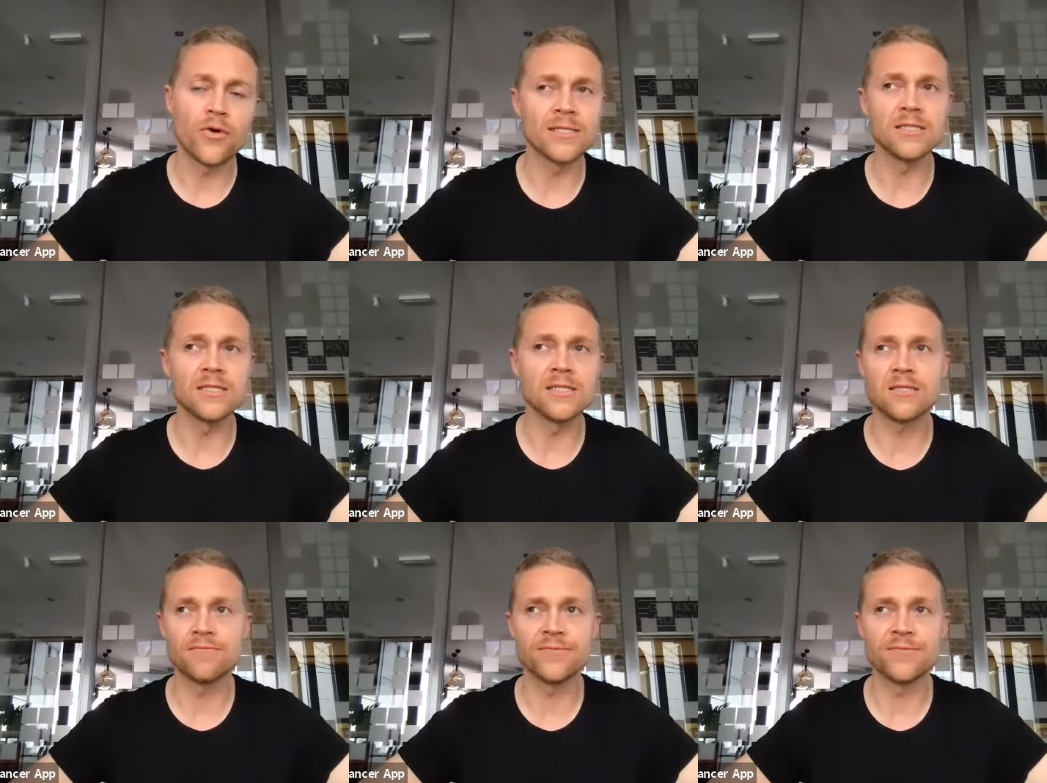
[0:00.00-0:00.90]

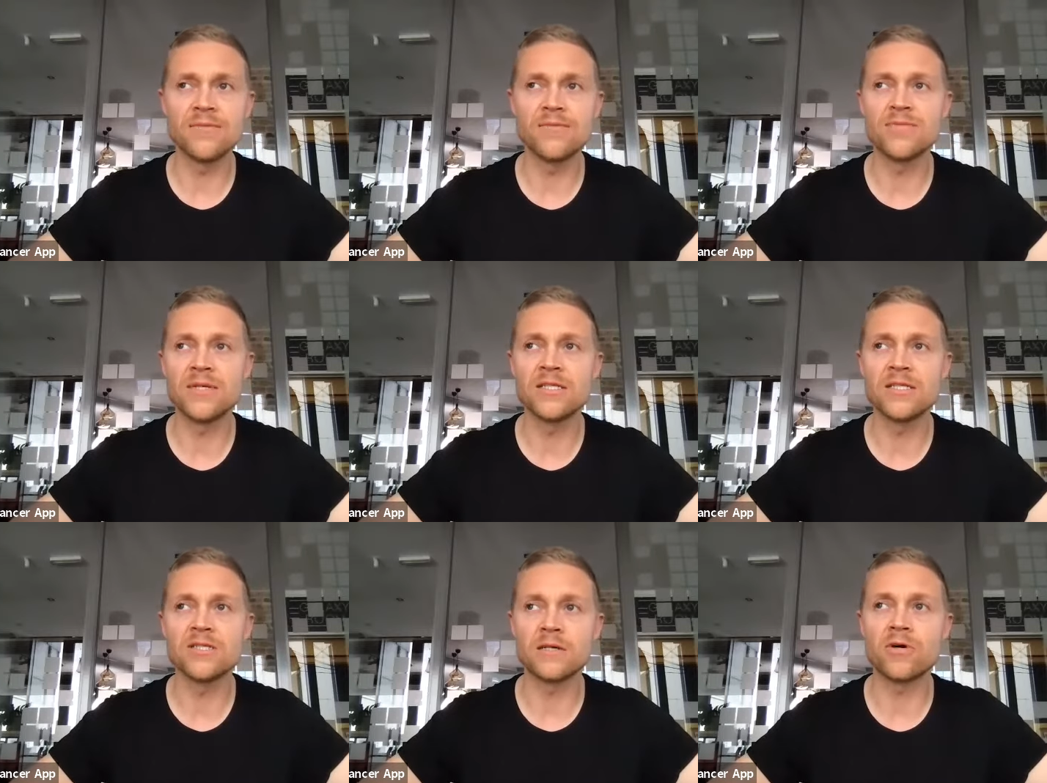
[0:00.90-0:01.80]
Presence seems to be
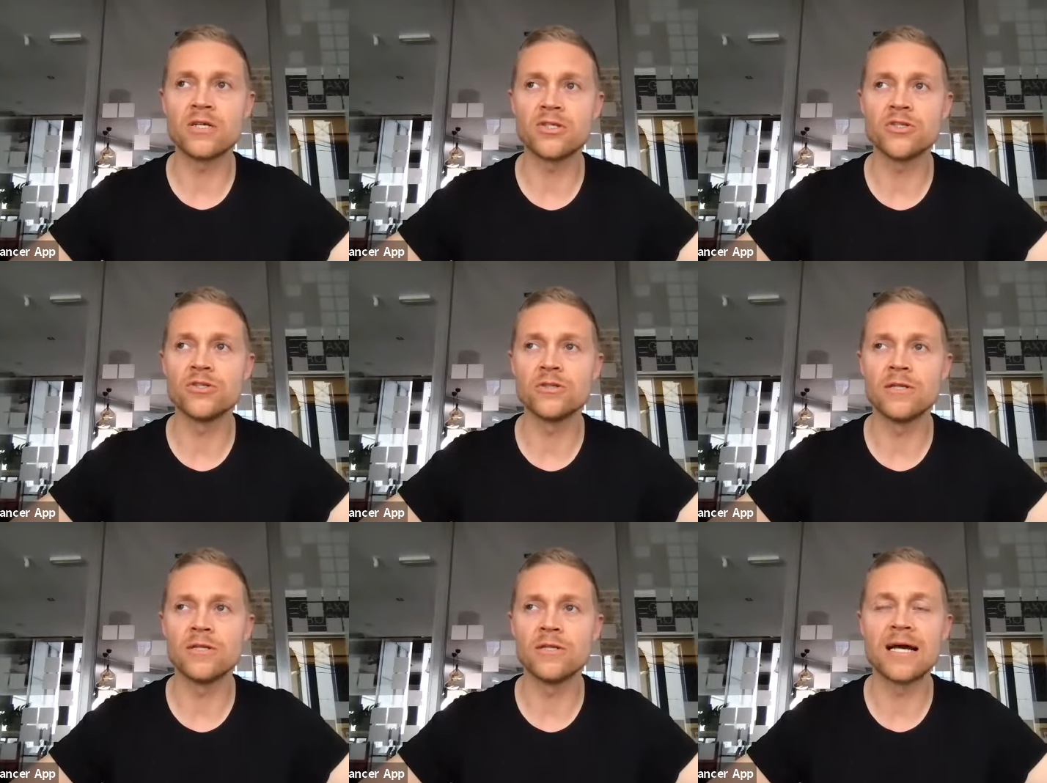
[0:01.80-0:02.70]
sort of the
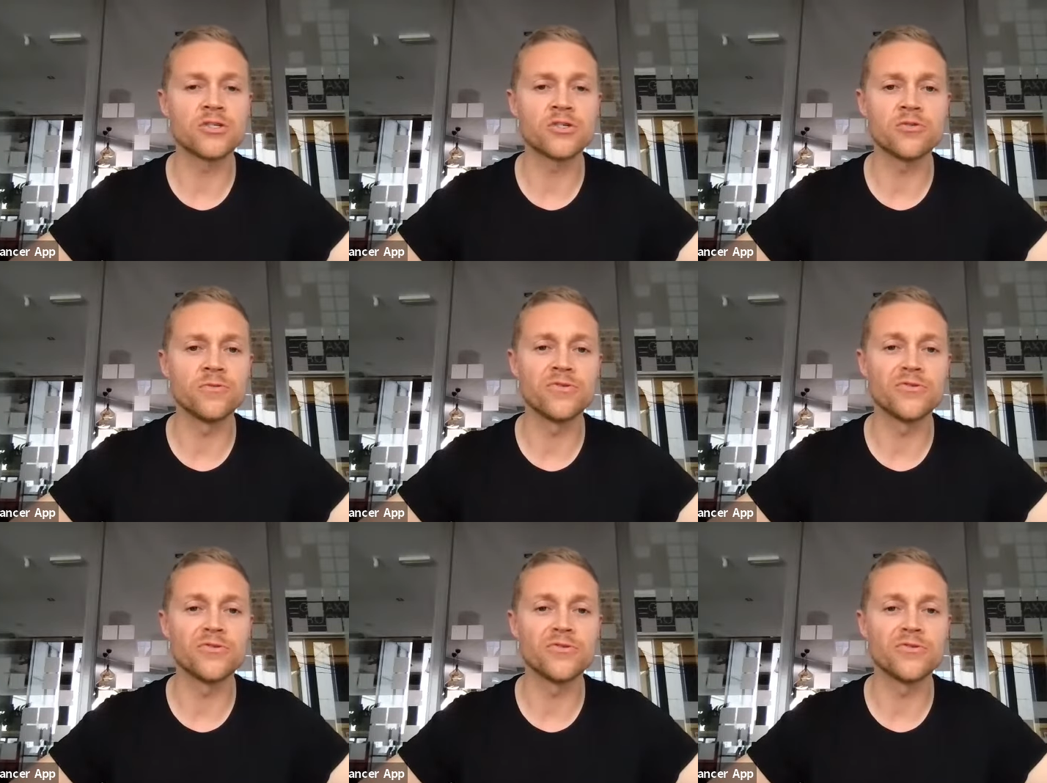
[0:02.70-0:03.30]
question, the answer to,